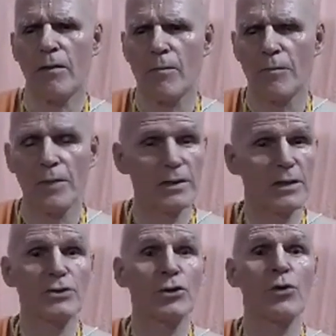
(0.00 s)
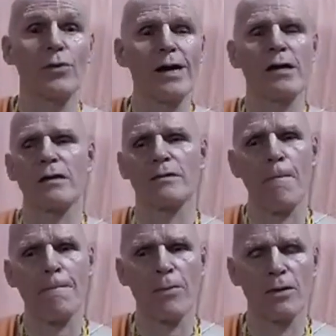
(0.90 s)
It is so rare
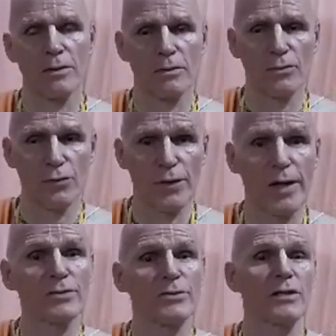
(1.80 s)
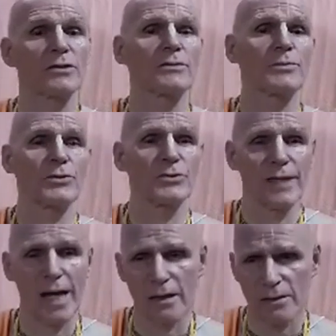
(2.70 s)
to find such
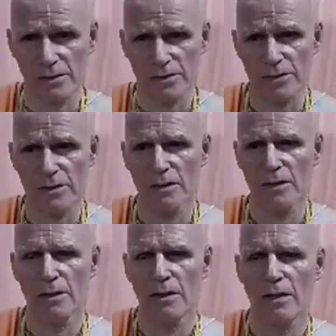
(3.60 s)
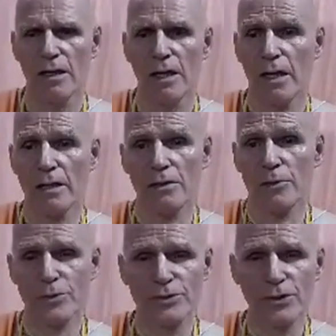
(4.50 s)
personalities, and their
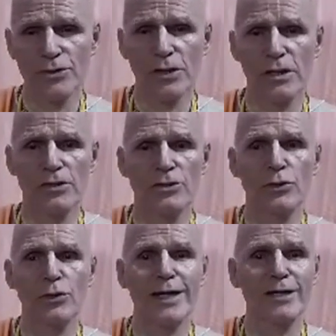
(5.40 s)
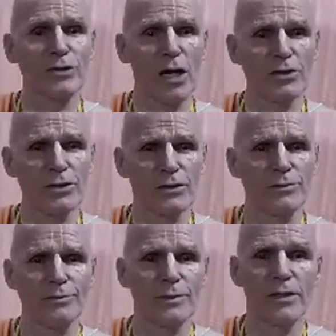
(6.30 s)
position is so exalted,
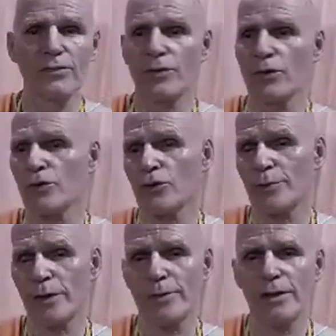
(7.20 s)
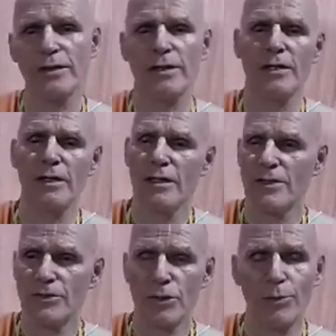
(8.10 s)
even though there may be
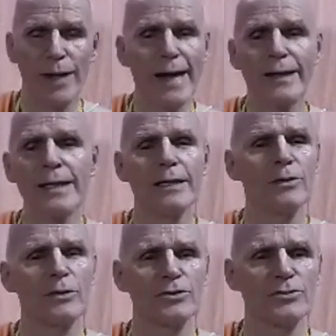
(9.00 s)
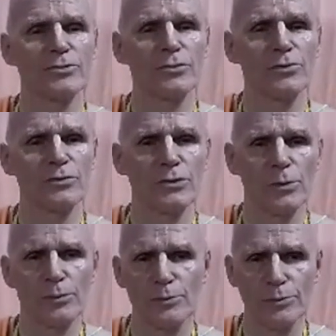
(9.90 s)
some lacking or
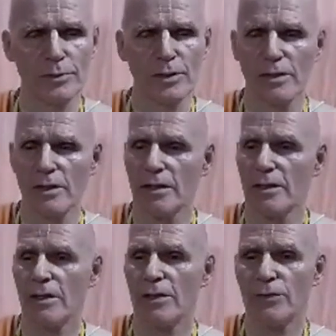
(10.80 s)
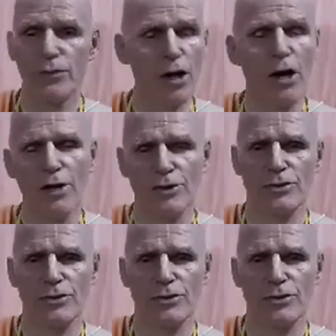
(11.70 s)
some flaws.